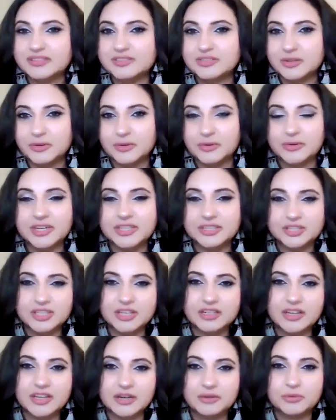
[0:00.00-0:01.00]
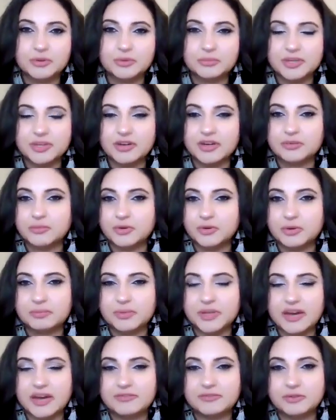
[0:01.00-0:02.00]
So inshallah, we'll be on more
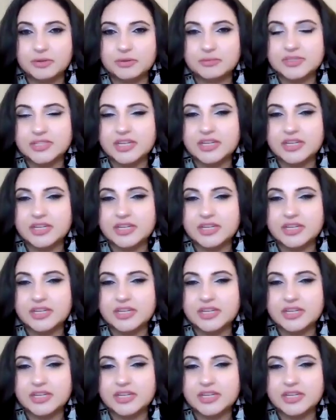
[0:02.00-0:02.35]
platforms